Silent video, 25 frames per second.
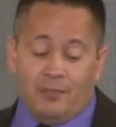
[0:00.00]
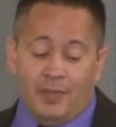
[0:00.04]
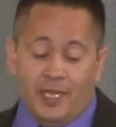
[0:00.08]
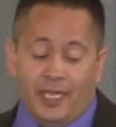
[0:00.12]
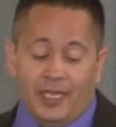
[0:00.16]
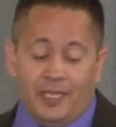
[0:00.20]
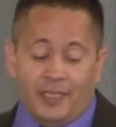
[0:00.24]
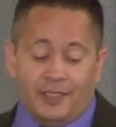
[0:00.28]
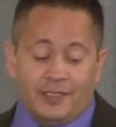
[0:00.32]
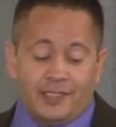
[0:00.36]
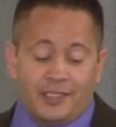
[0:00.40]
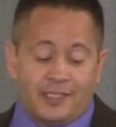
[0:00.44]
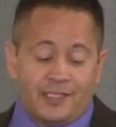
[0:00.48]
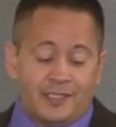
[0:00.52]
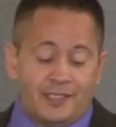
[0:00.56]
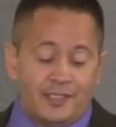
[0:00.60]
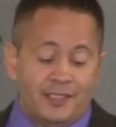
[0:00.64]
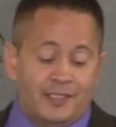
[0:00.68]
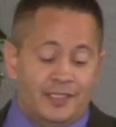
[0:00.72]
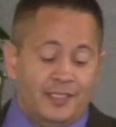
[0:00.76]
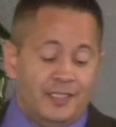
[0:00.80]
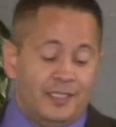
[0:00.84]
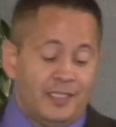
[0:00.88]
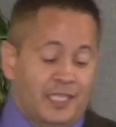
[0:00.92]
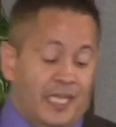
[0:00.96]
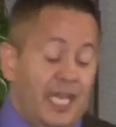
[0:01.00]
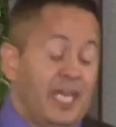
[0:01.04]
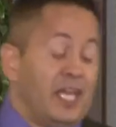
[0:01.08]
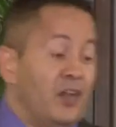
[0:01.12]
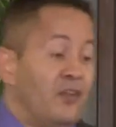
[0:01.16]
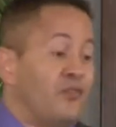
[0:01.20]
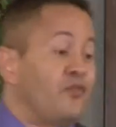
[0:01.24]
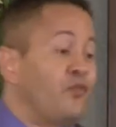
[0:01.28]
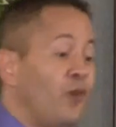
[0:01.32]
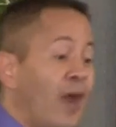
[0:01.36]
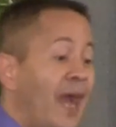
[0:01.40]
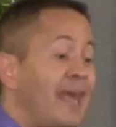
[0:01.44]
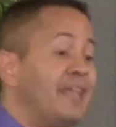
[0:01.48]
means king
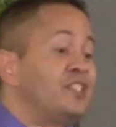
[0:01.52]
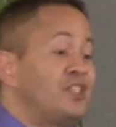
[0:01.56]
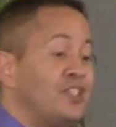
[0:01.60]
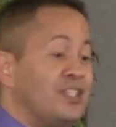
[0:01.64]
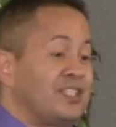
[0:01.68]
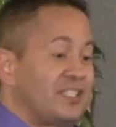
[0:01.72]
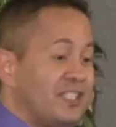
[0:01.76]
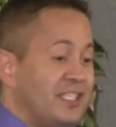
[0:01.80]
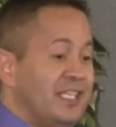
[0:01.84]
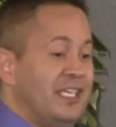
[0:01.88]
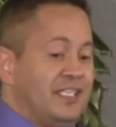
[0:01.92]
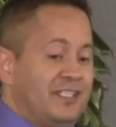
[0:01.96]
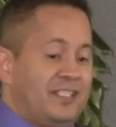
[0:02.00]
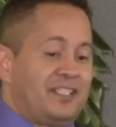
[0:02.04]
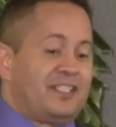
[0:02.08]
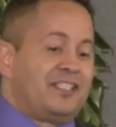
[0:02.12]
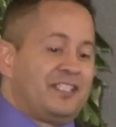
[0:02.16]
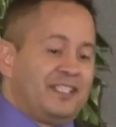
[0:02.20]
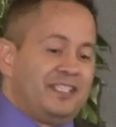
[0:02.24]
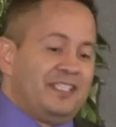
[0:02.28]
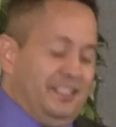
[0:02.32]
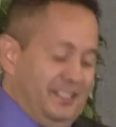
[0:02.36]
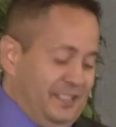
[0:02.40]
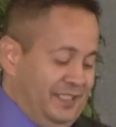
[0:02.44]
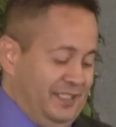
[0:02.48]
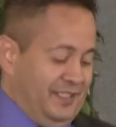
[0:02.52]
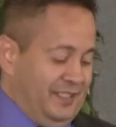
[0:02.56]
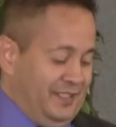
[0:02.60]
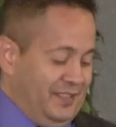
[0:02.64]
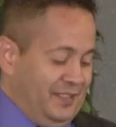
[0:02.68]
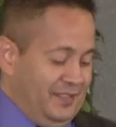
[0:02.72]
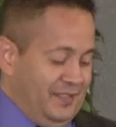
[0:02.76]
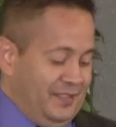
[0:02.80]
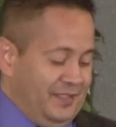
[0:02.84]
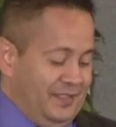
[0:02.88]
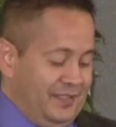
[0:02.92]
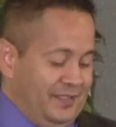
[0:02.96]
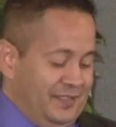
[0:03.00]
of righteousness.
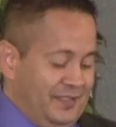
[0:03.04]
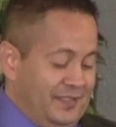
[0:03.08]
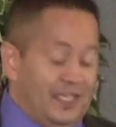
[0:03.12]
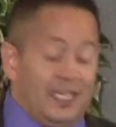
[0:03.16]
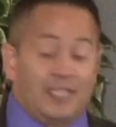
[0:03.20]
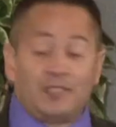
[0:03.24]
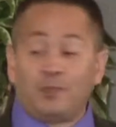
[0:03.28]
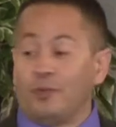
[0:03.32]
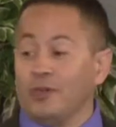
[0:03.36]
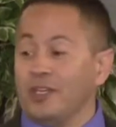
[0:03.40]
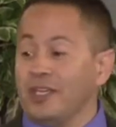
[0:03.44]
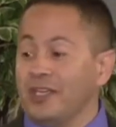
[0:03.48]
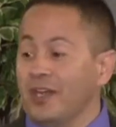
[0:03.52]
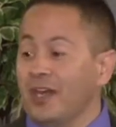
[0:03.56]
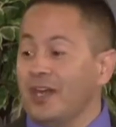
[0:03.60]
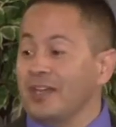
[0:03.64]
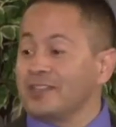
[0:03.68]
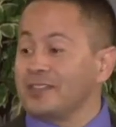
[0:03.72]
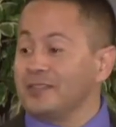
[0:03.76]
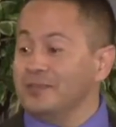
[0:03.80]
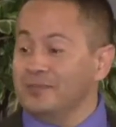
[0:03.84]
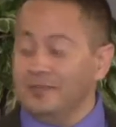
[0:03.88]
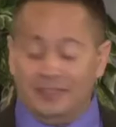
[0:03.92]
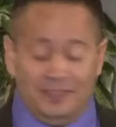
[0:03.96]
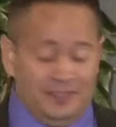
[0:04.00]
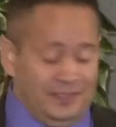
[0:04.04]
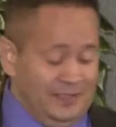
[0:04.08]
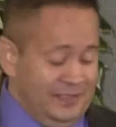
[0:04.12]
that's pretty awesome.